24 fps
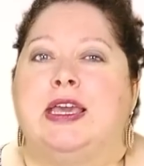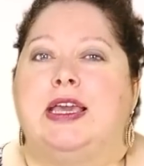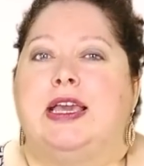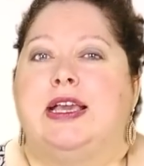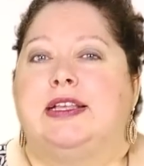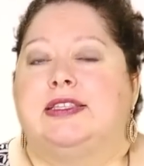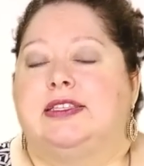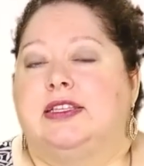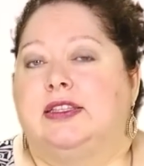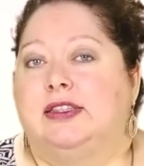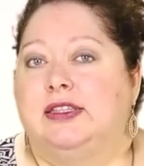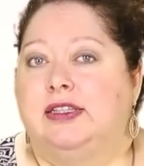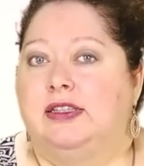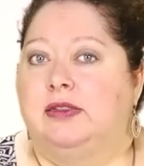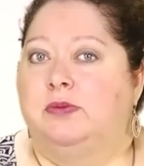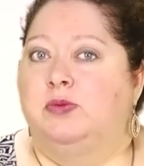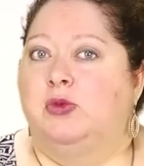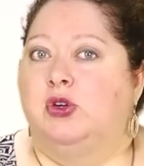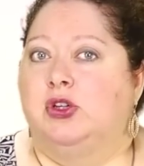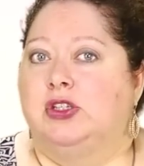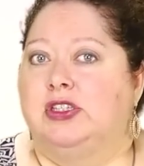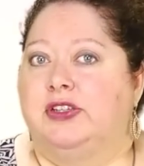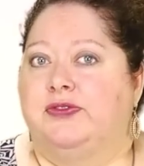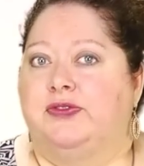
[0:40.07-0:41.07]
It's a little
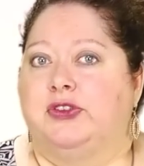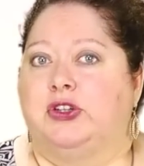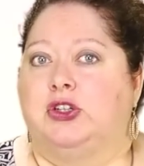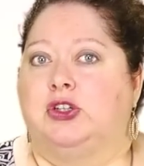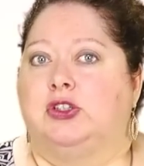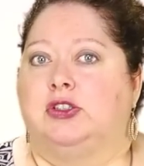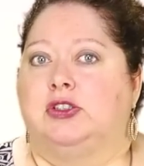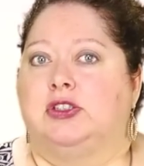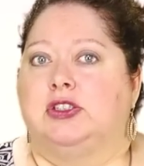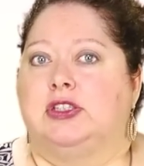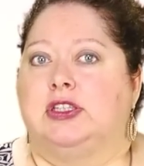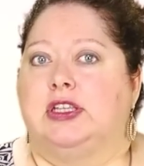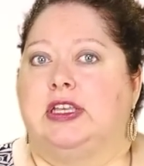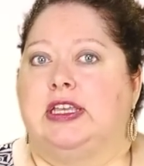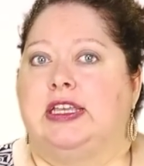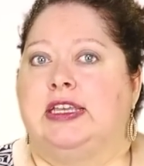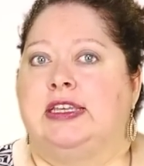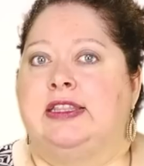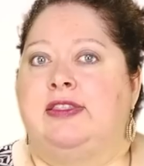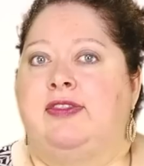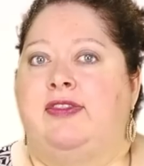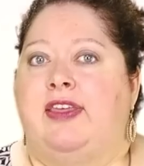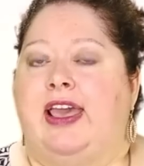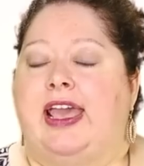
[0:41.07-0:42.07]
more difficult
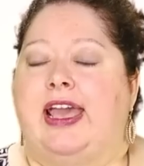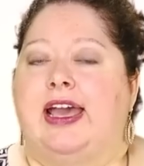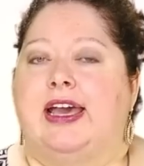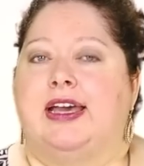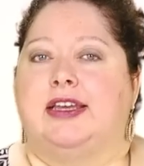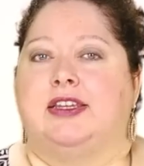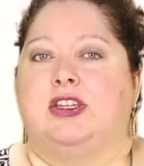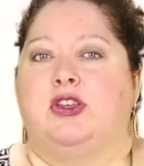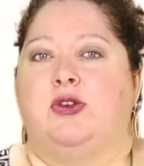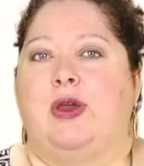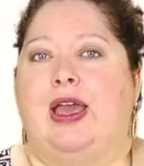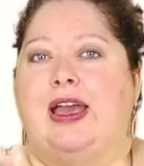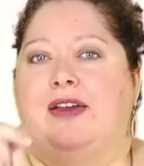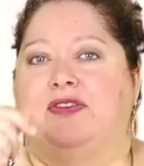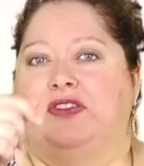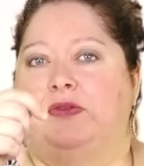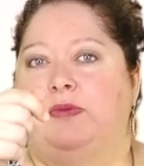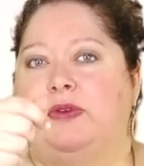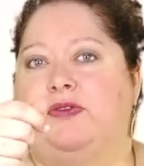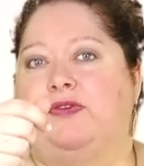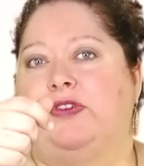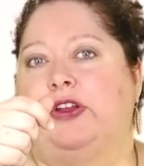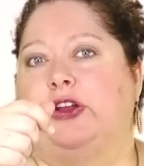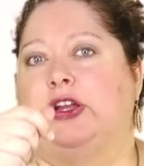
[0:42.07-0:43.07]
in that you have
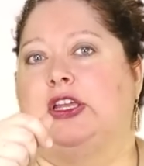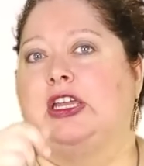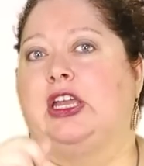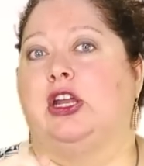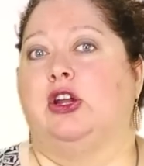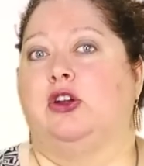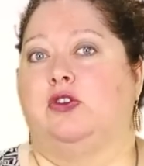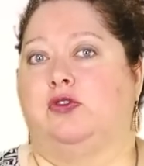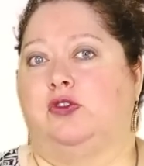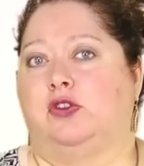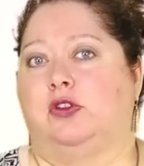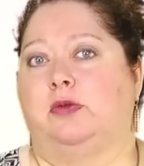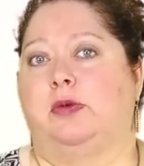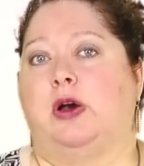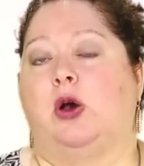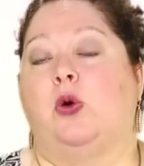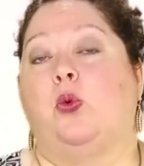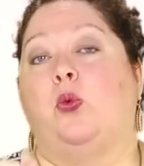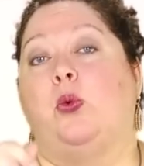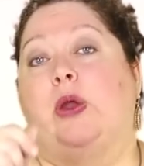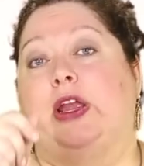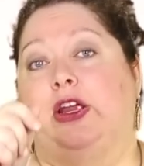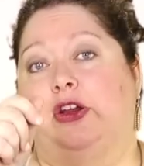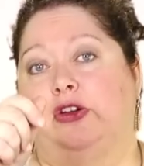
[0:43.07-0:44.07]
to be very careful
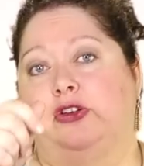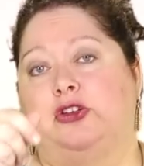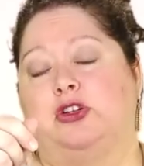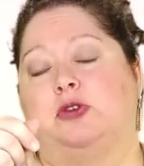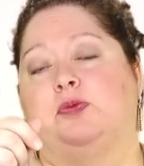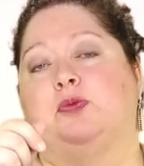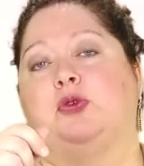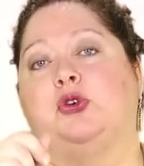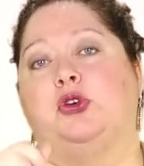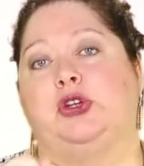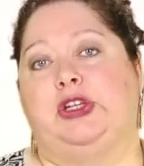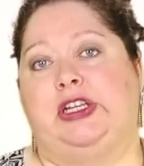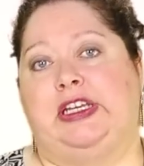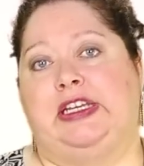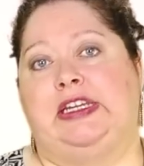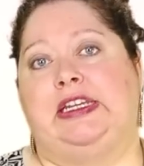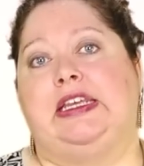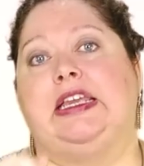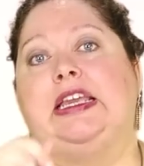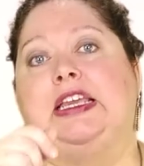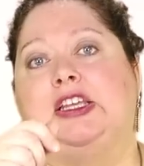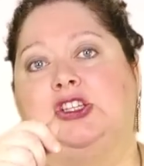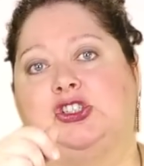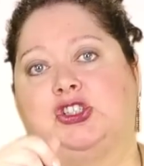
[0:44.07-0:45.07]
about where you're putting
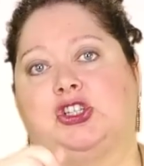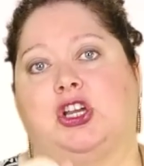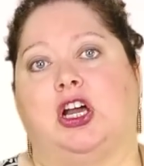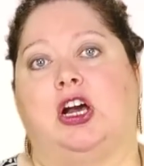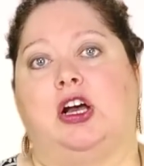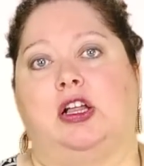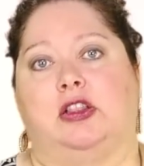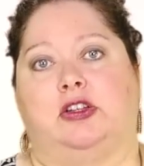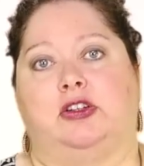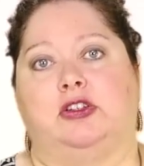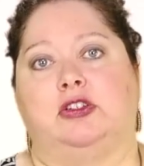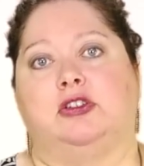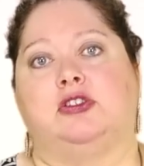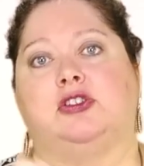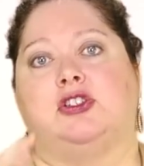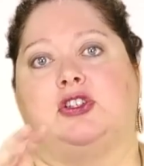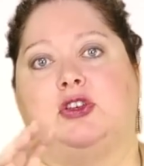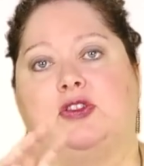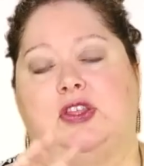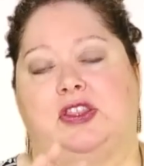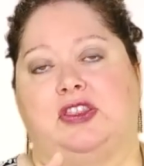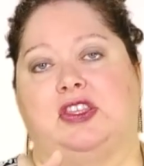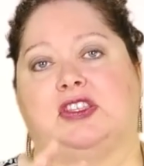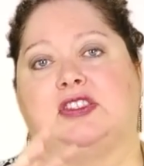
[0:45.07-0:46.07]
each color
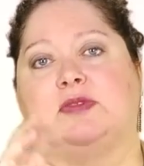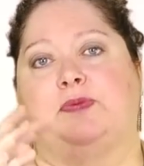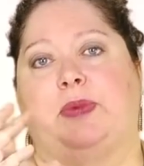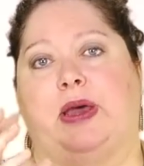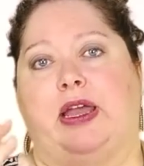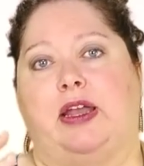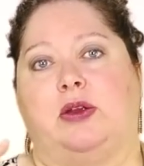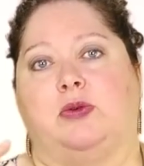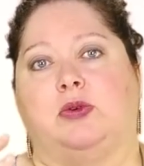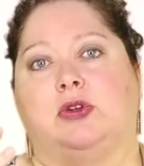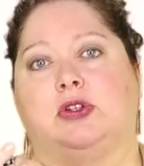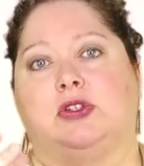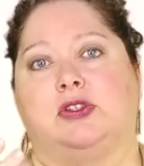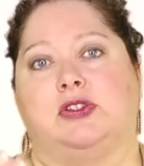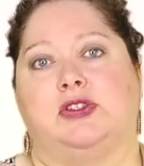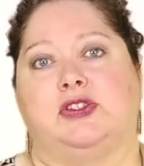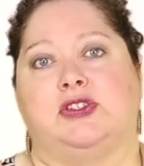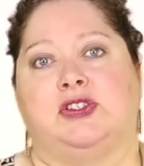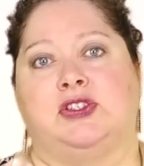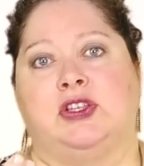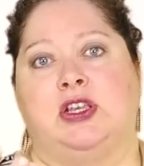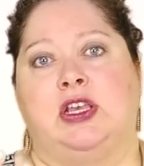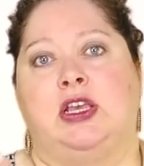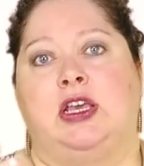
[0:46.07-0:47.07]
so that the
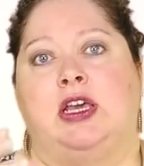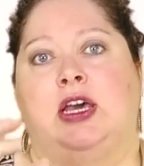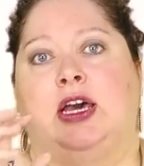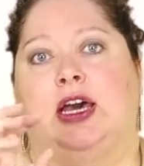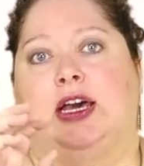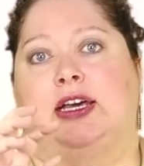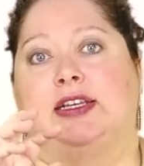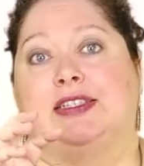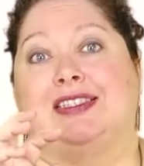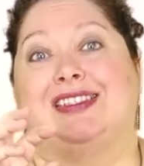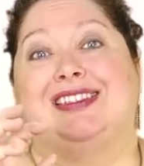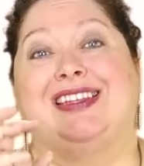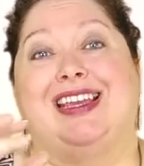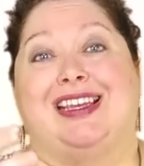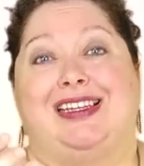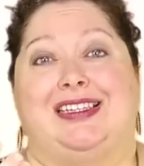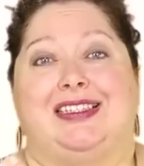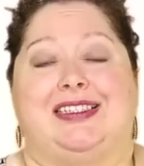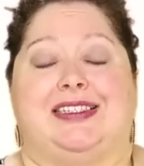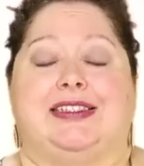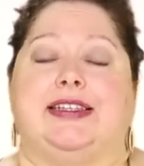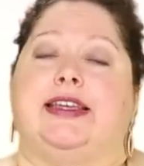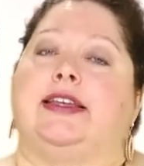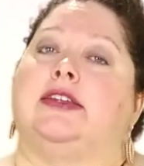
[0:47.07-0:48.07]
spirals uh, stay
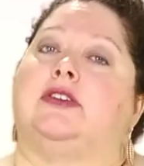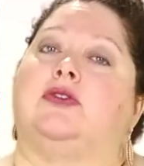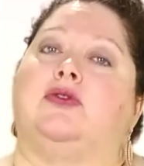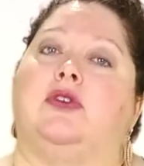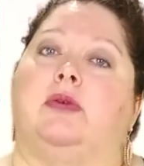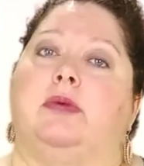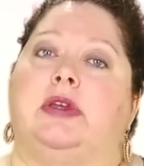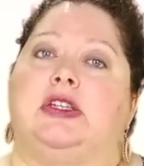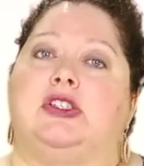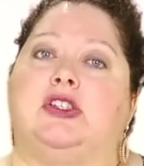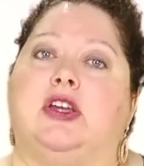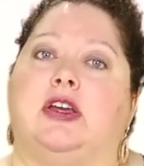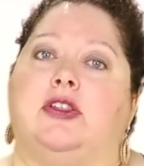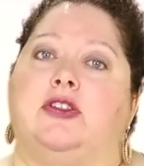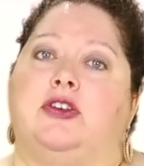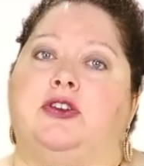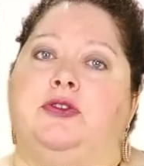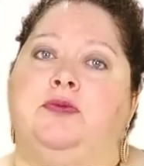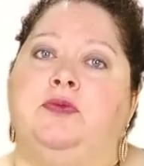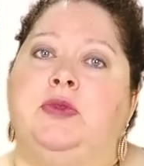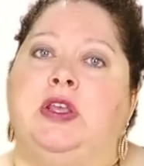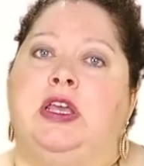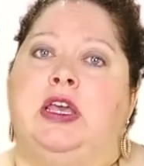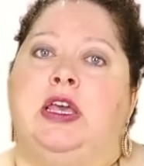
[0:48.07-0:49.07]
distinct from each
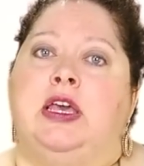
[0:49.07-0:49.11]
other.